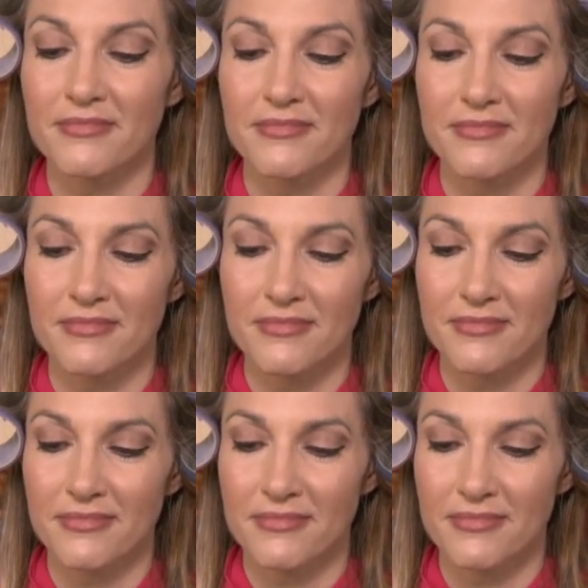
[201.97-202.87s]

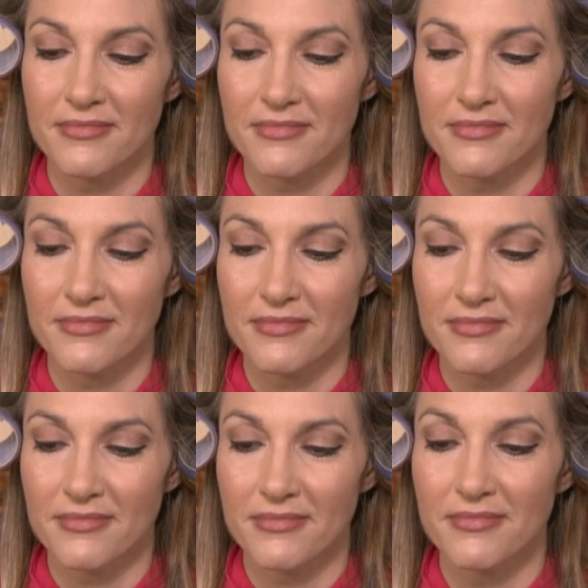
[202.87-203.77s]

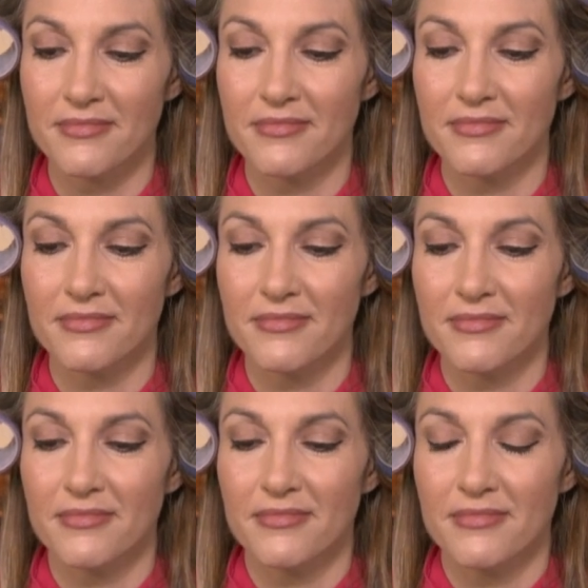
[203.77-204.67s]

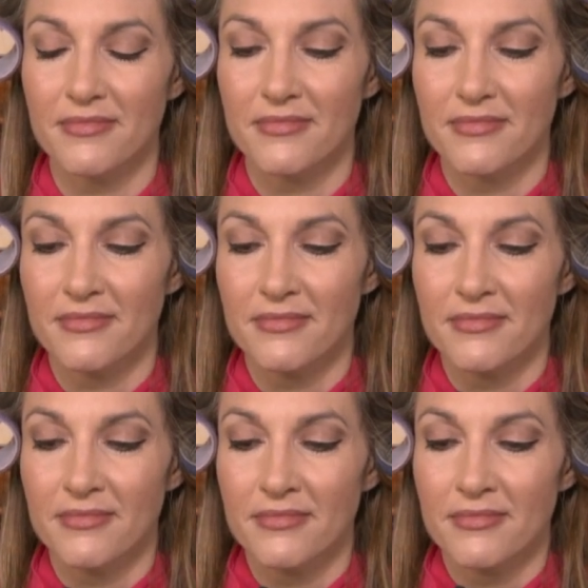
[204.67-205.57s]

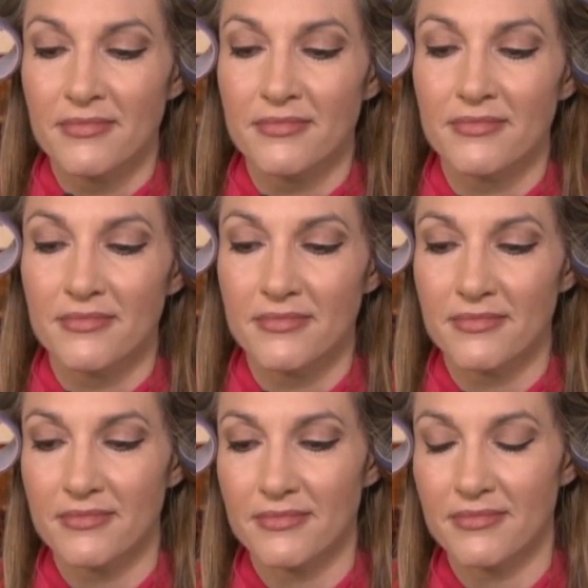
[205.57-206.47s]

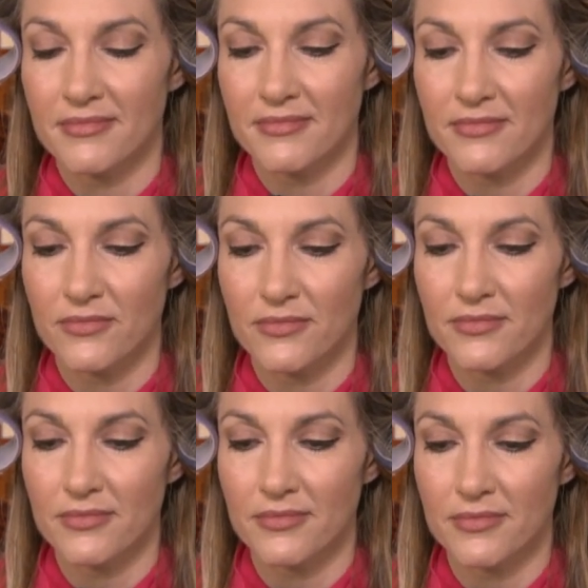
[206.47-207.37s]

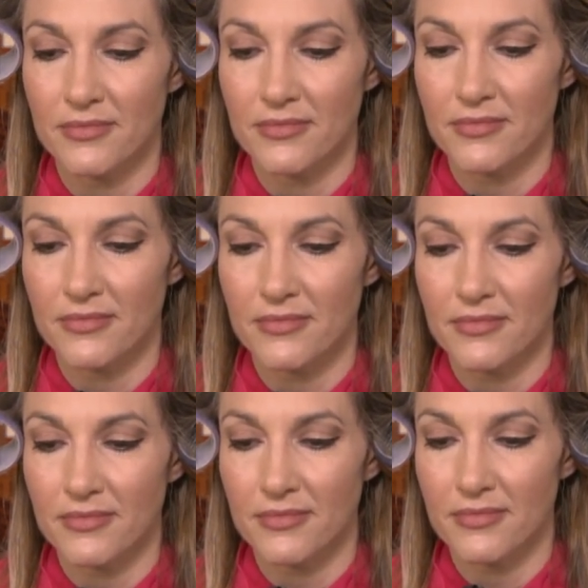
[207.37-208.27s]

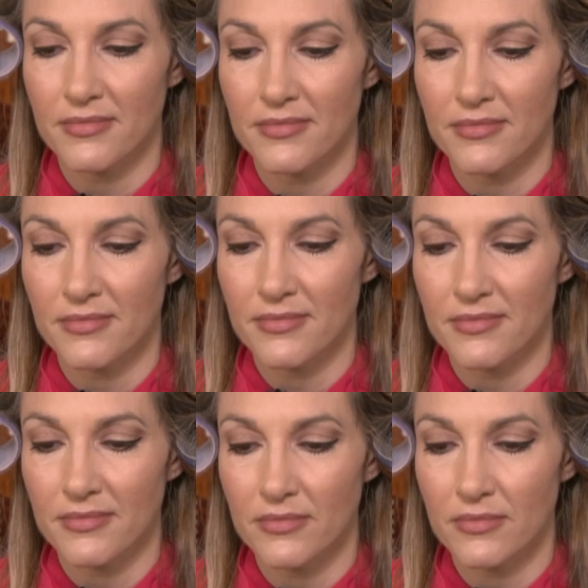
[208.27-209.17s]

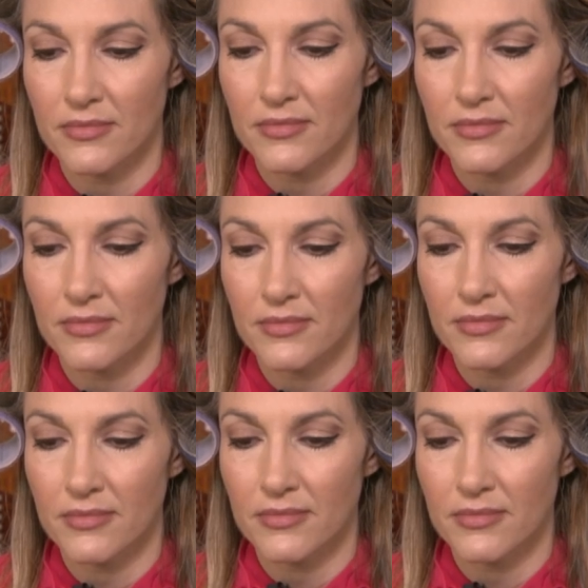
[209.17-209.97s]
(silent)